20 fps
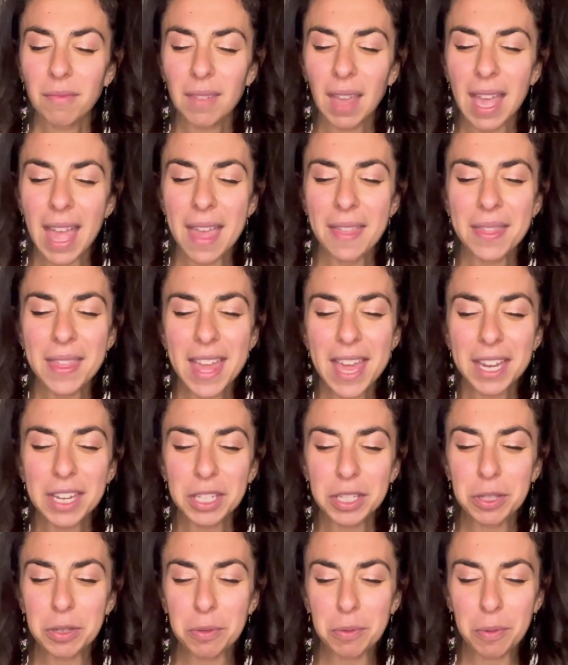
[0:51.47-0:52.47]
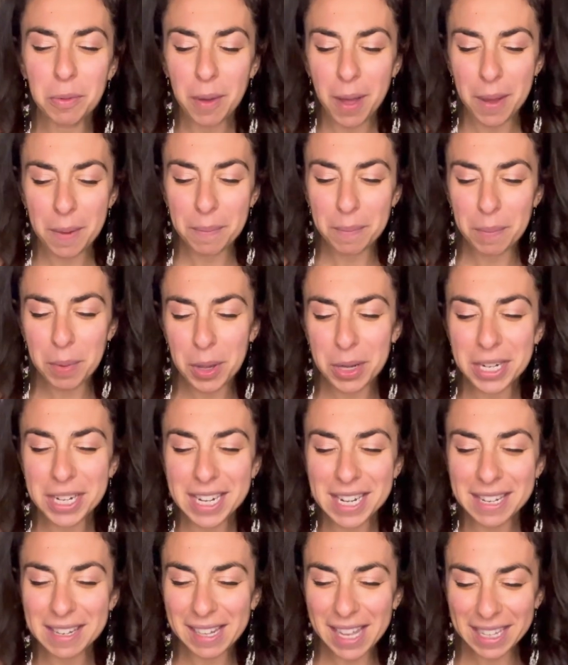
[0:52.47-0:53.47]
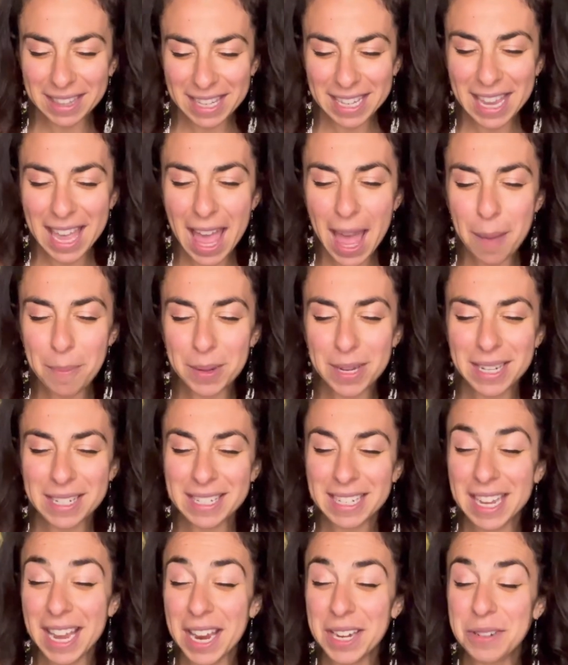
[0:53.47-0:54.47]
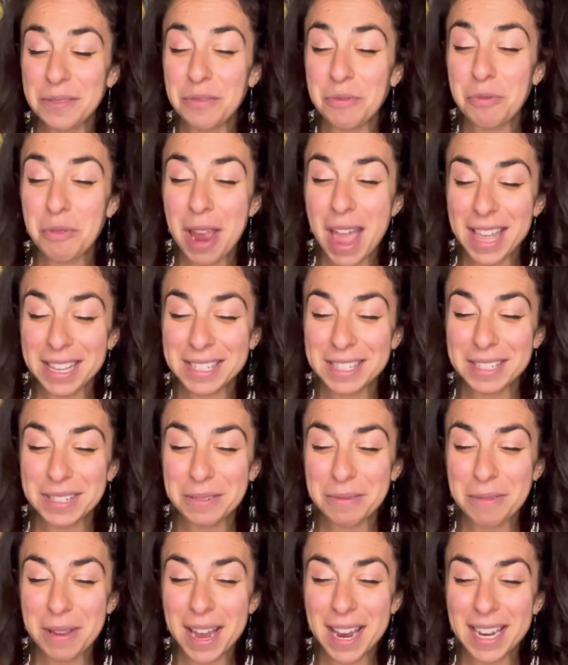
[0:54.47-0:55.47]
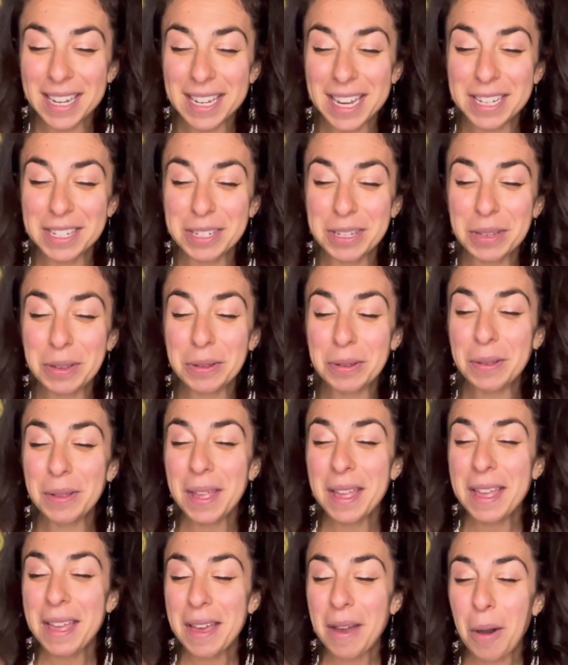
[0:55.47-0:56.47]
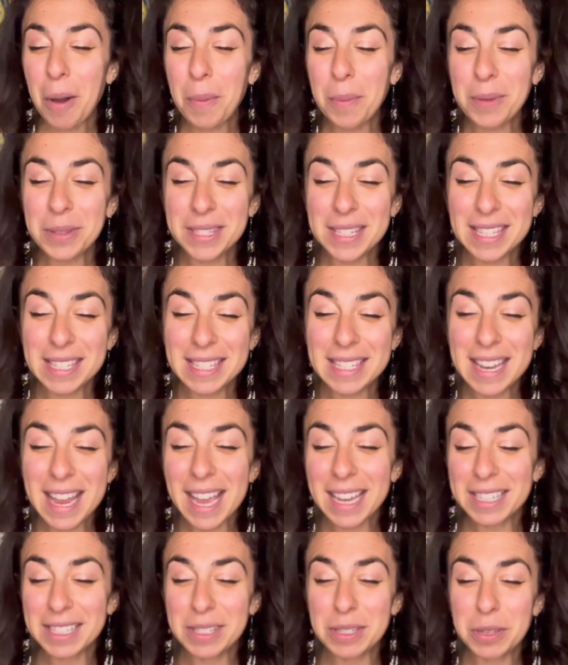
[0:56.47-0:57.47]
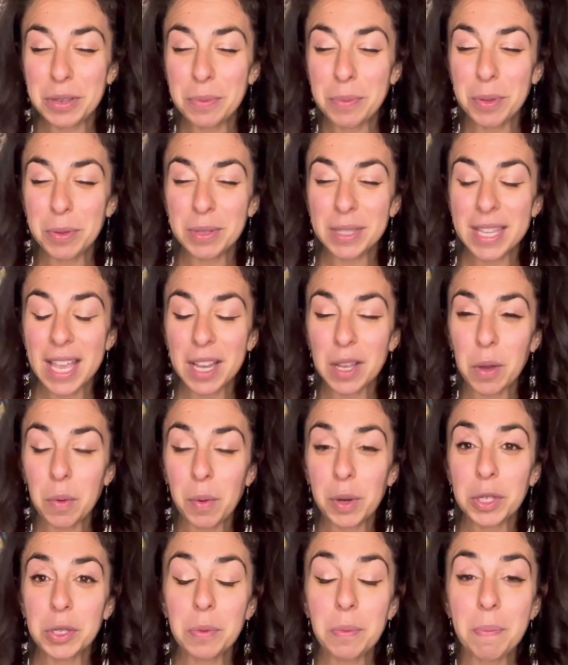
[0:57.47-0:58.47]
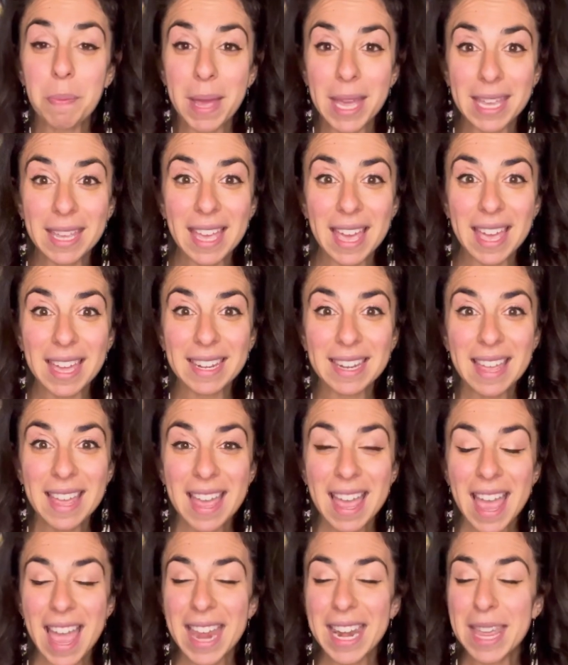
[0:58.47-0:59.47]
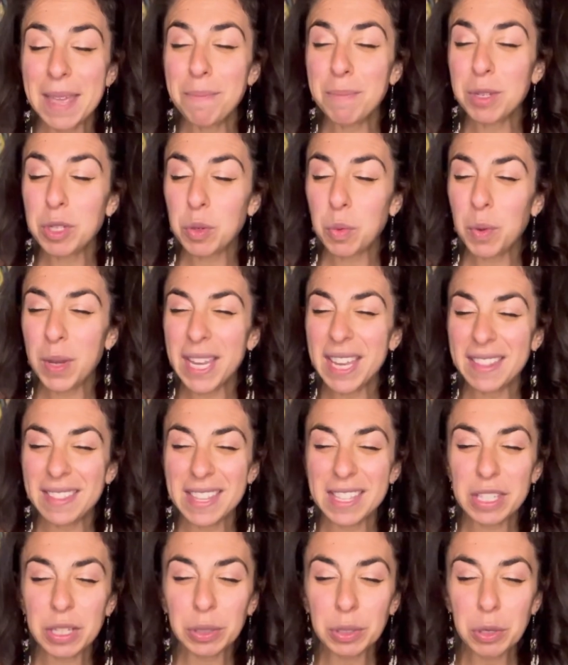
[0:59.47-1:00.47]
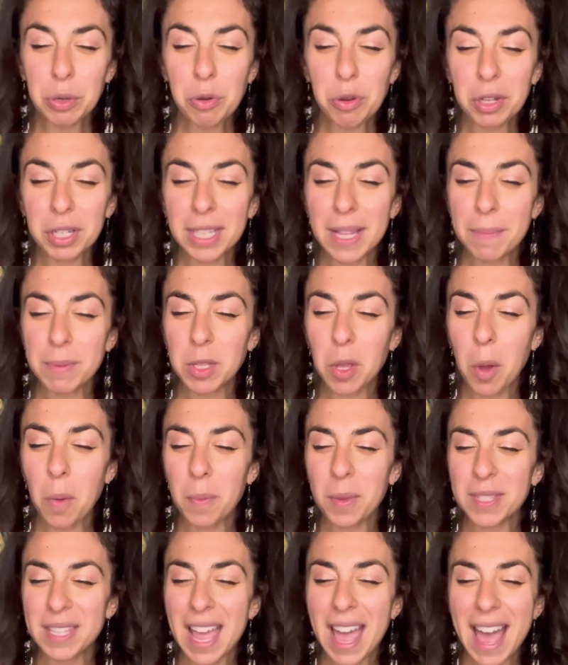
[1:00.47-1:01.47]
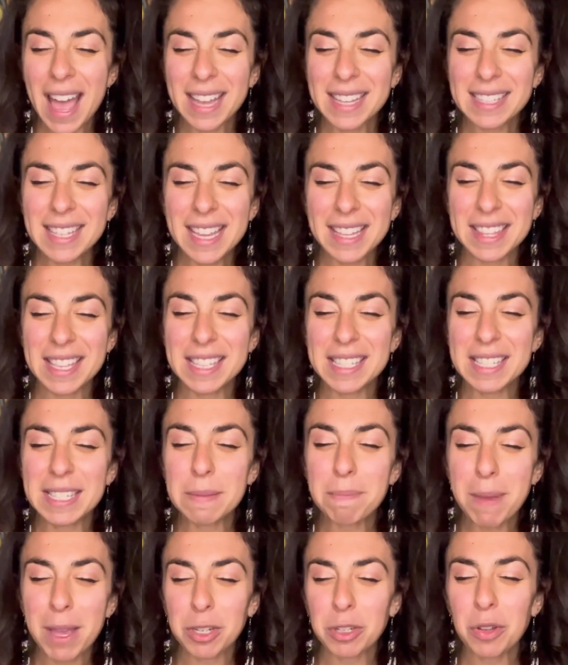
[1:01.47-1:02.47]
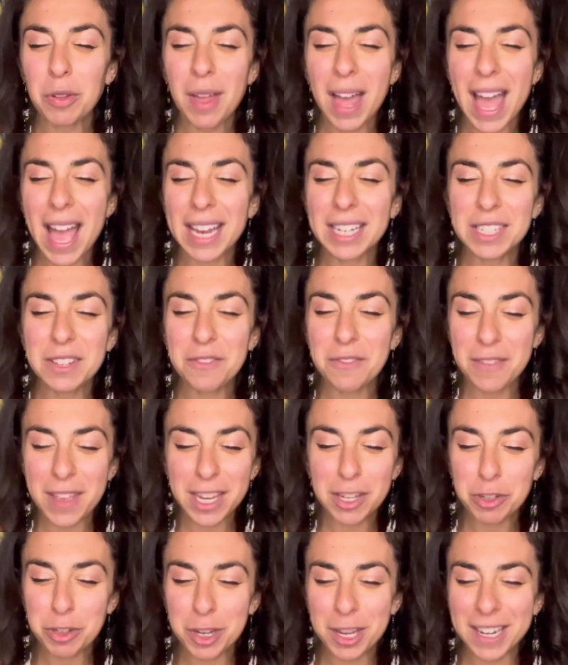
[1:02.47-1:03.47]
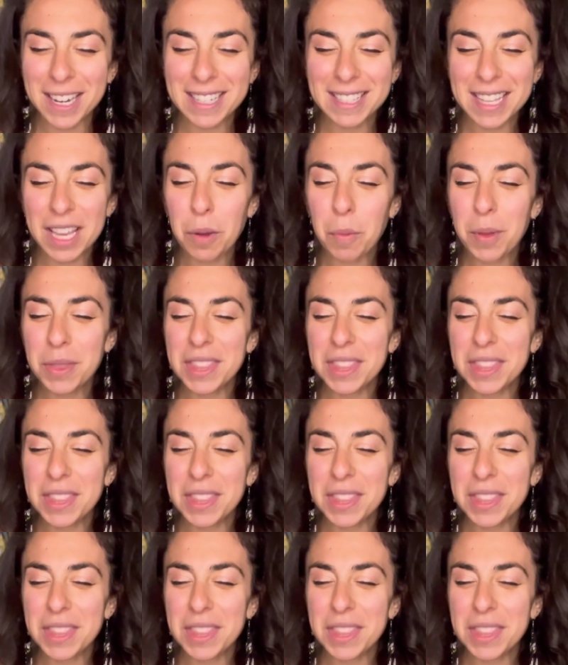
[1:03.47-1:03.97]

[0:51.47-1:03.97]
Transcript: And then you put it in like the cabinet to kind of rest, right? Until almost this next new moon cycle where you bake it. And in between, this lunar eclipse almost acts like this special activation. It's like when